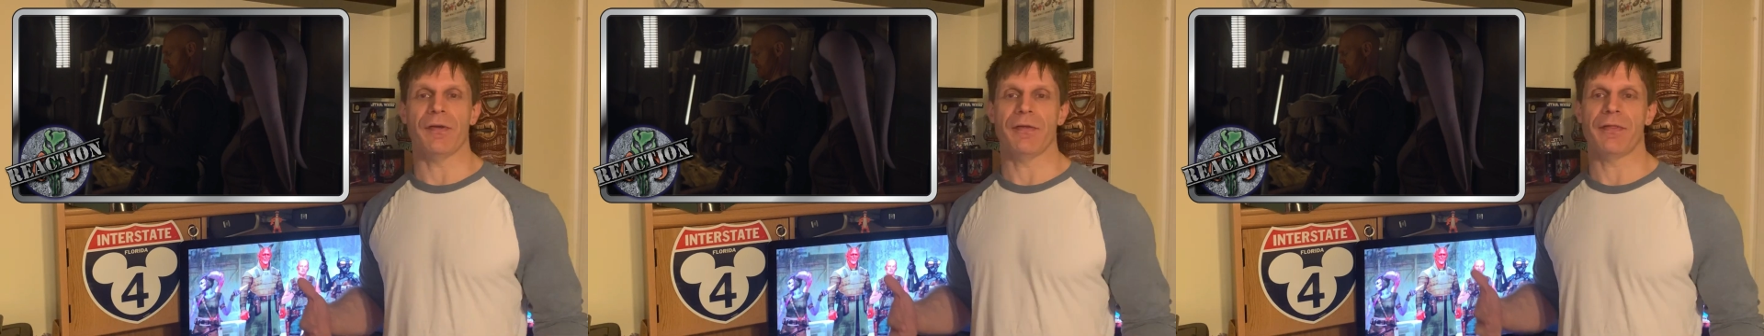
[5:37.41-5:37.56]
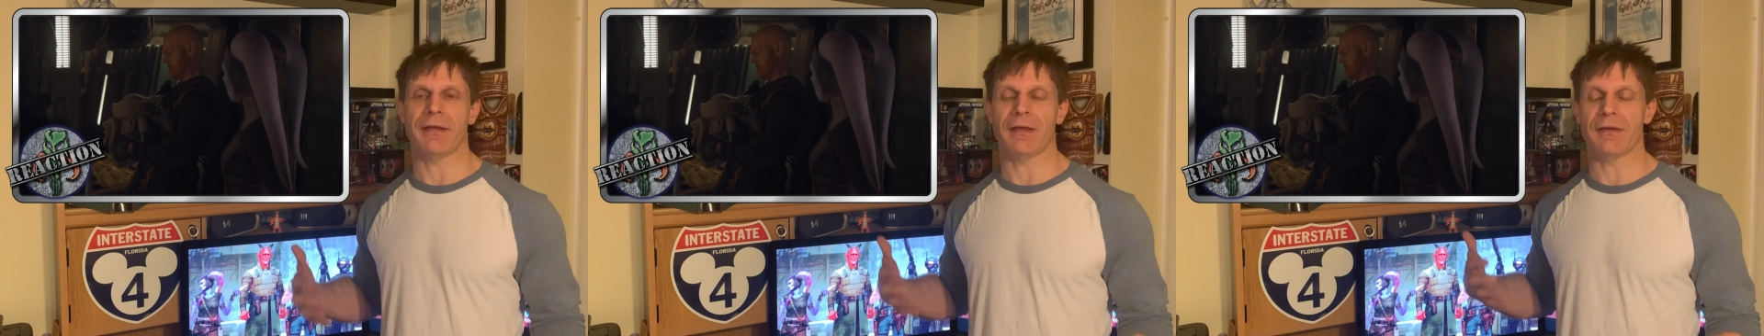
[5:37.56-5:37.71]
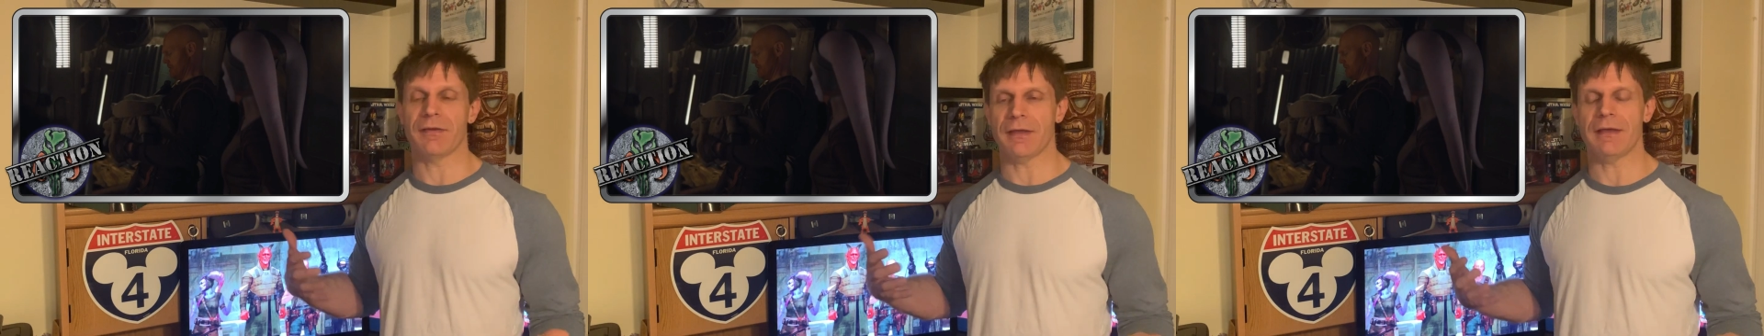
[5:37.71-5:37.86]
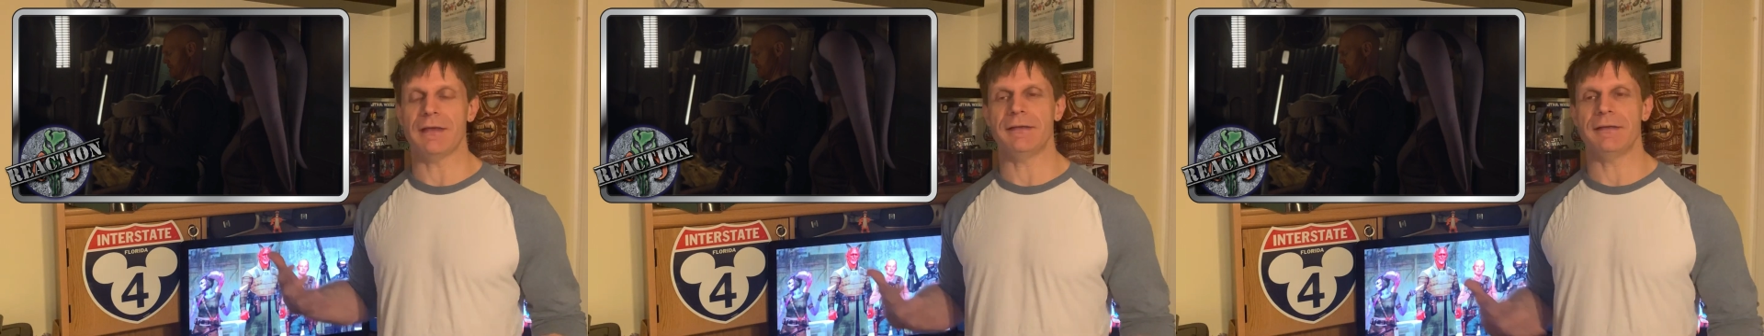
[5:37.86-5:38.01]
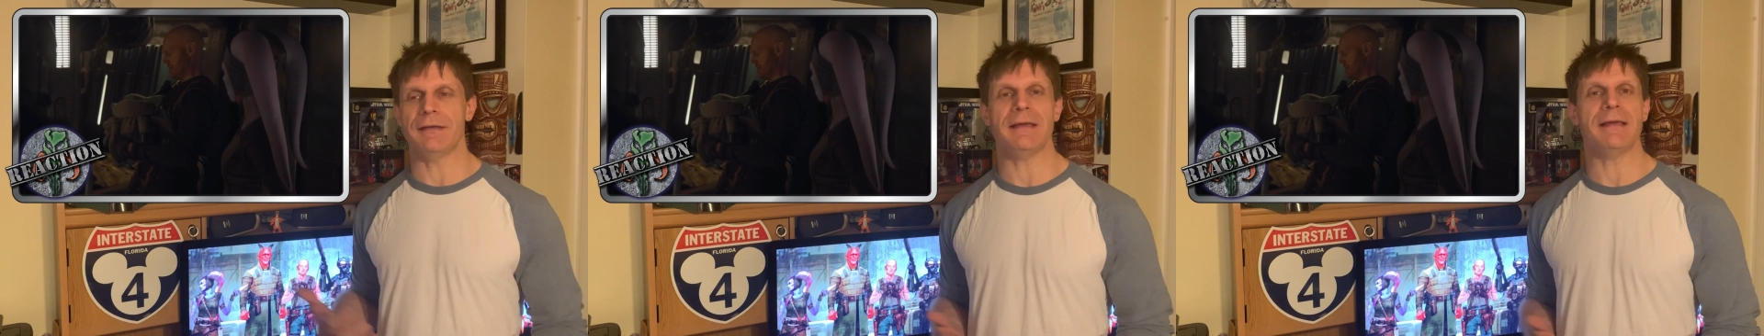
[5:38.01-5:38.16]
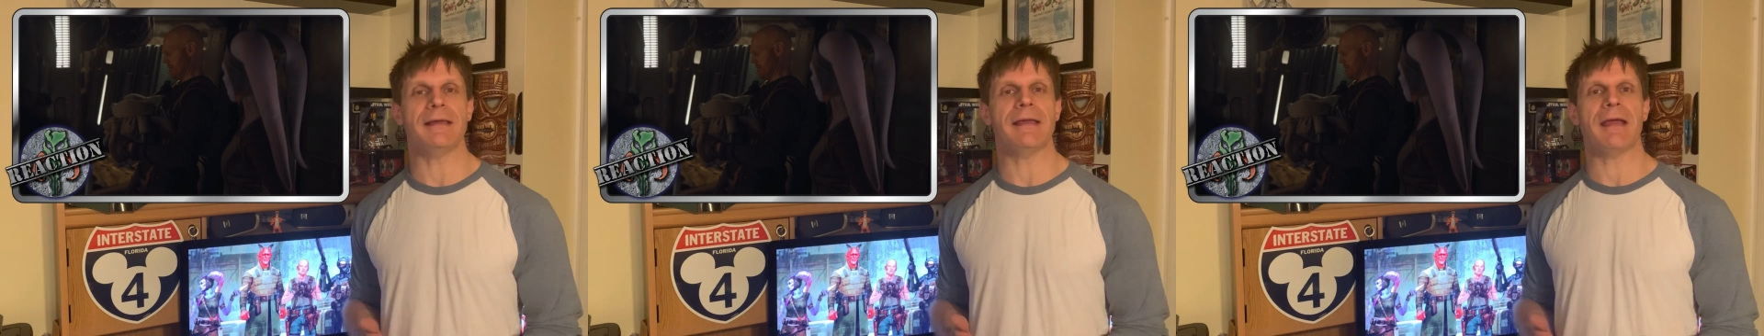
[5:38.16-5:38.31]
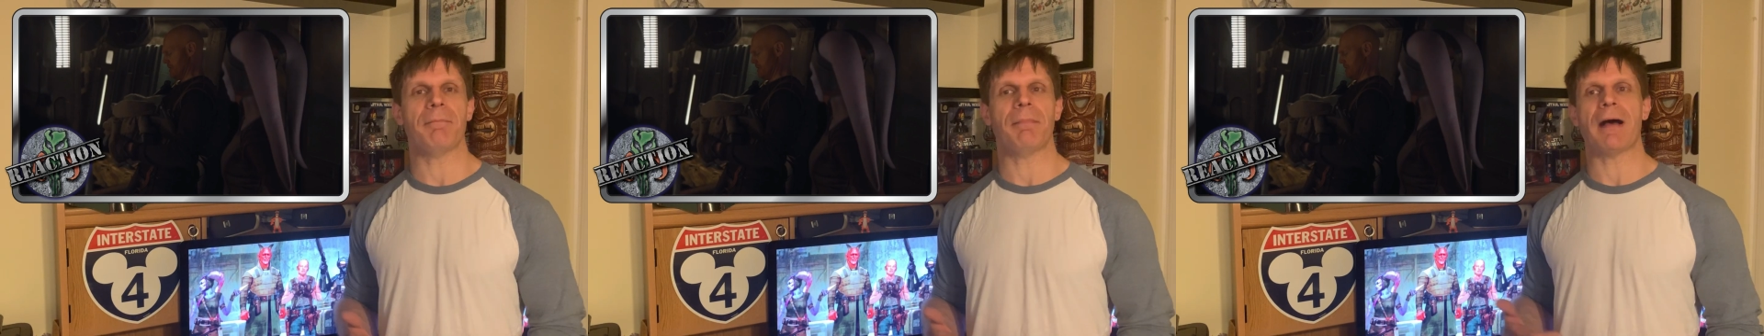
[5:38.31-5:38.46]
Like, he
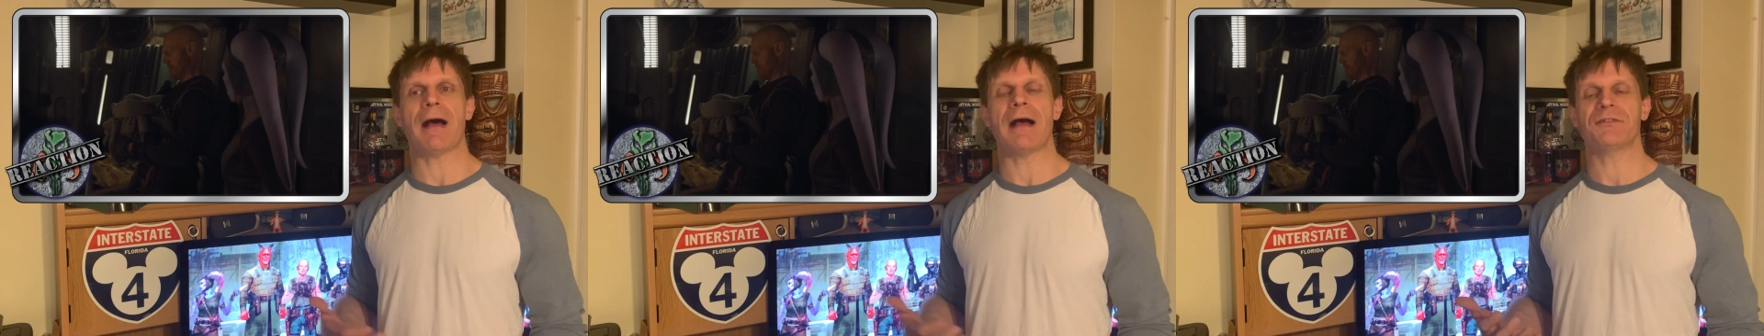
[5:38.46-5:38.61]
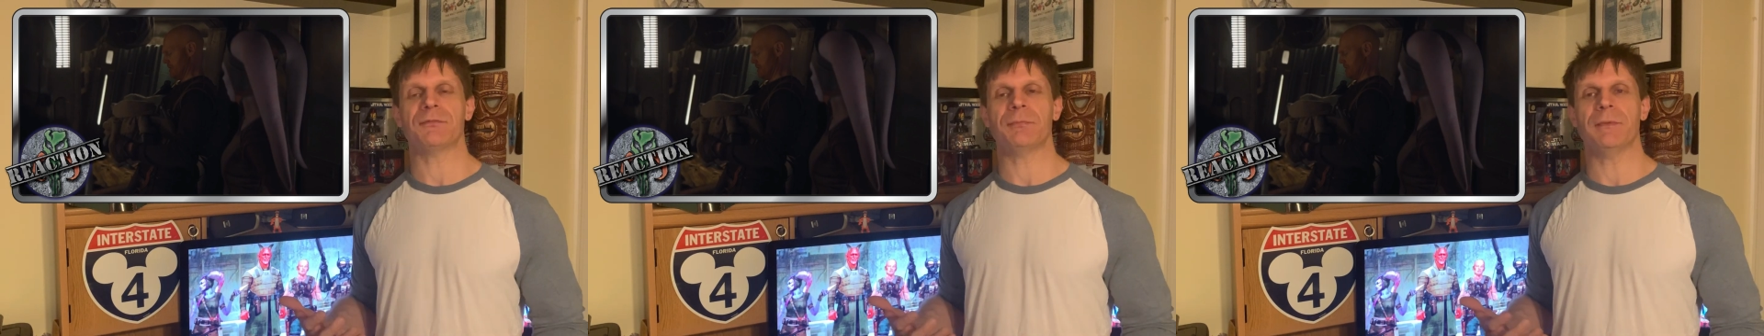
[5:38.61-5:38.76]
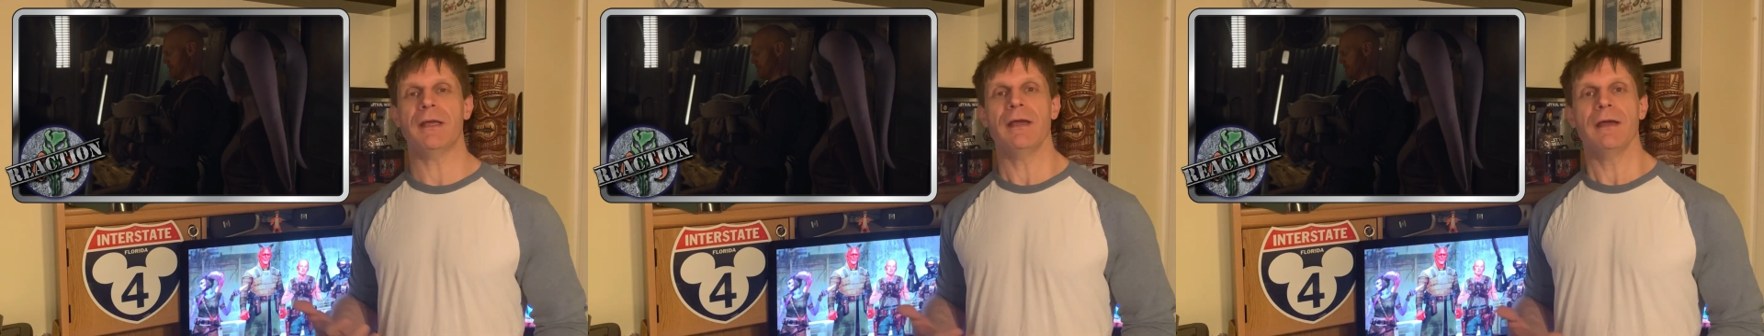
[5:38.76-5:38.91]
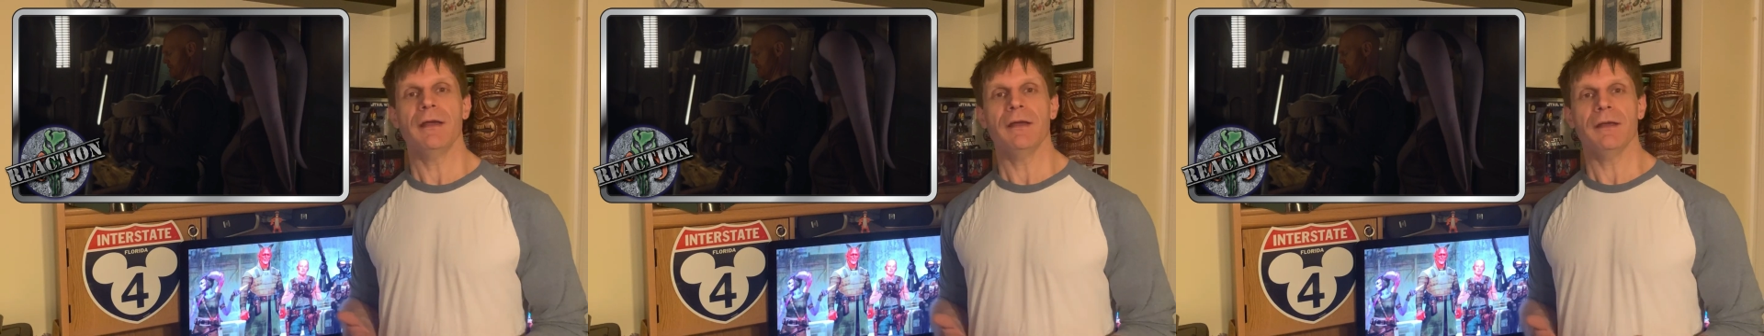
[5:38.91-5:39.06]
can't possibly,